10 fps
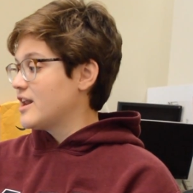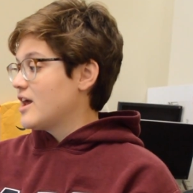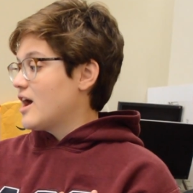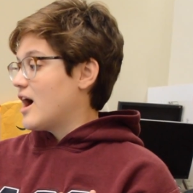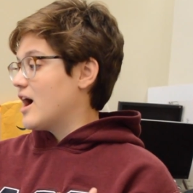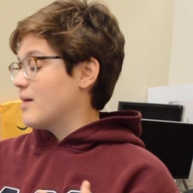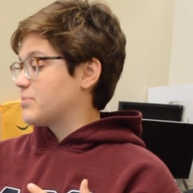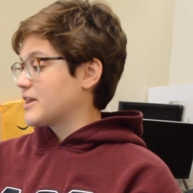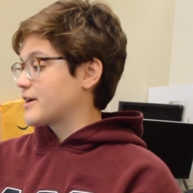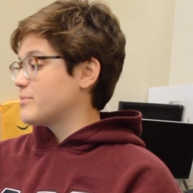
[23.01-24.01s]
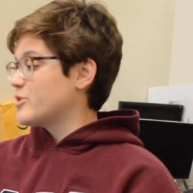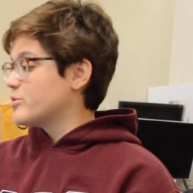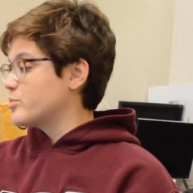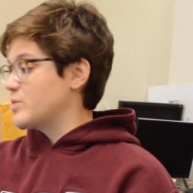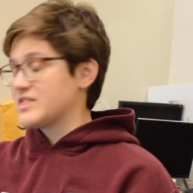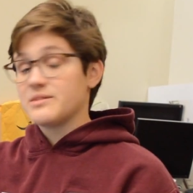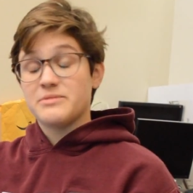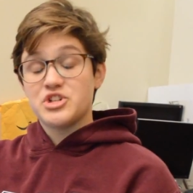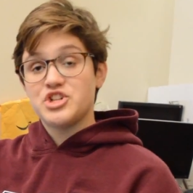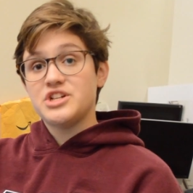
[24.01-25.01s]
applicable with the
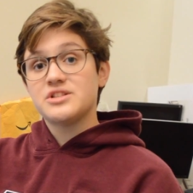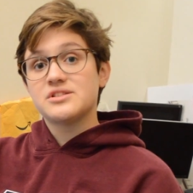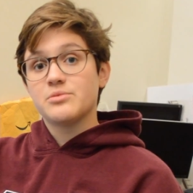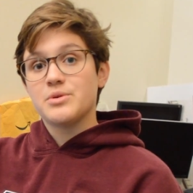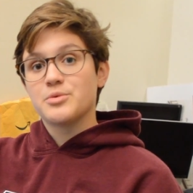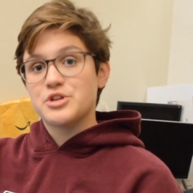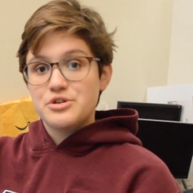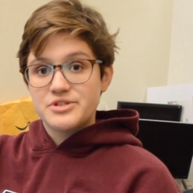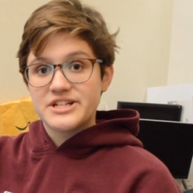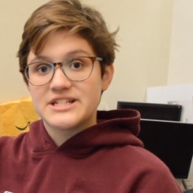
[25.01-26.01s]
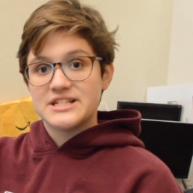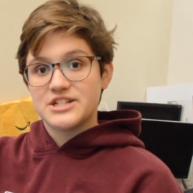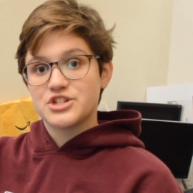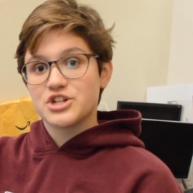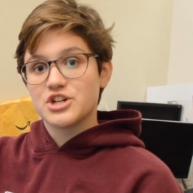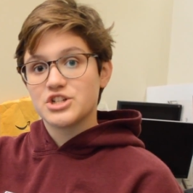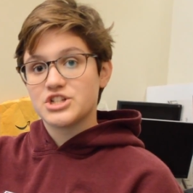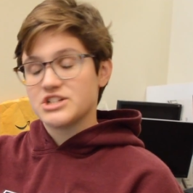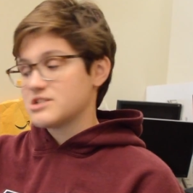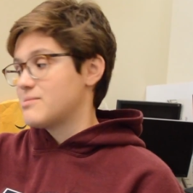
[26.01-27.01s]
machines that we were using to discharge
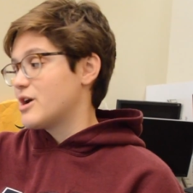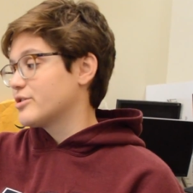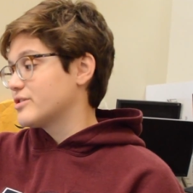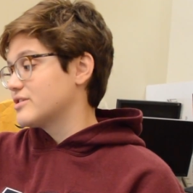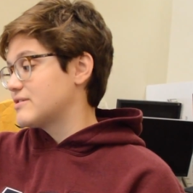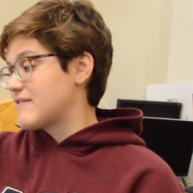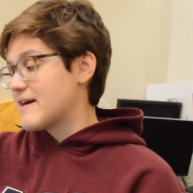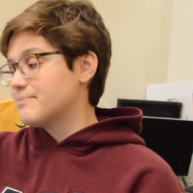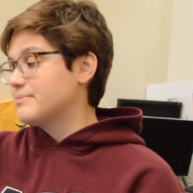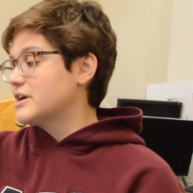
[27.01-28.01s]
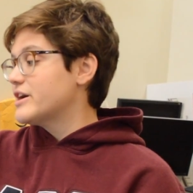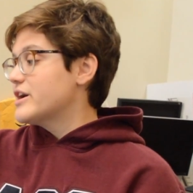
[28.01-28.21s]
and to model them.